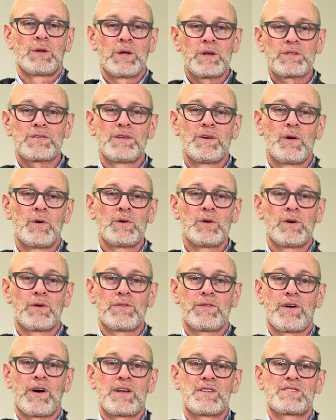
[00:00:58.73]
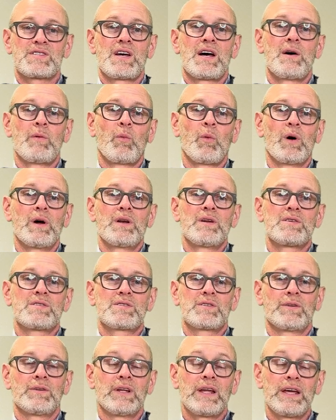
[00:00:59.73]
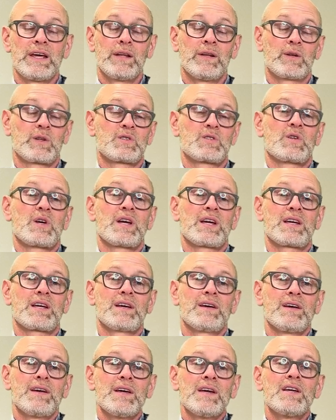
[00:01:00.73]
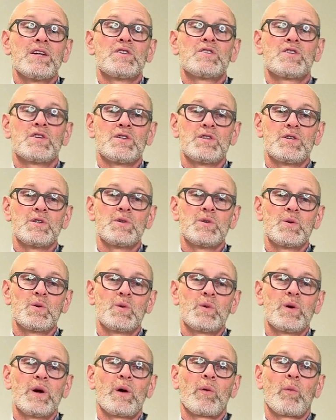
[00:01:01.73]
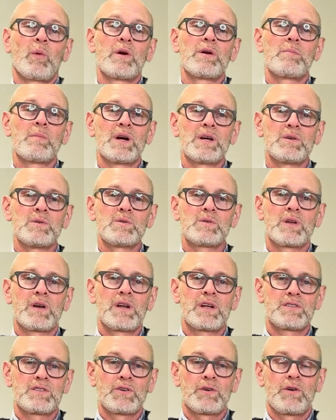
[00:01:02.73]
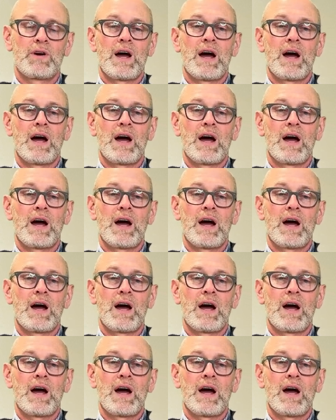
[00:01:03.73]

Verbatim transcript: let us know your thoughts on what soleil looks like to you and where you might use it at your